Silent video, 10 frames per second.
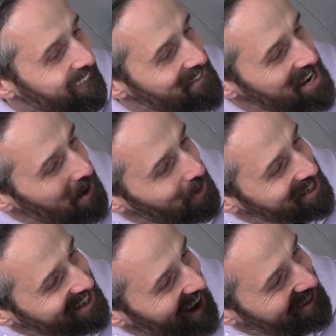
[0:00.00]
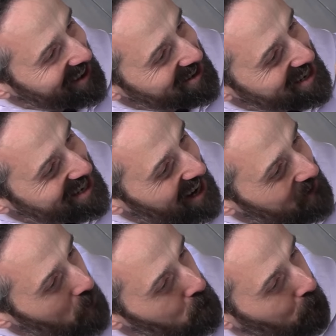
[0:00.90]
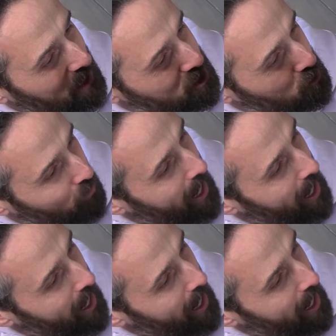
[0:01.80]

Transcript: We almost got those son of a bitch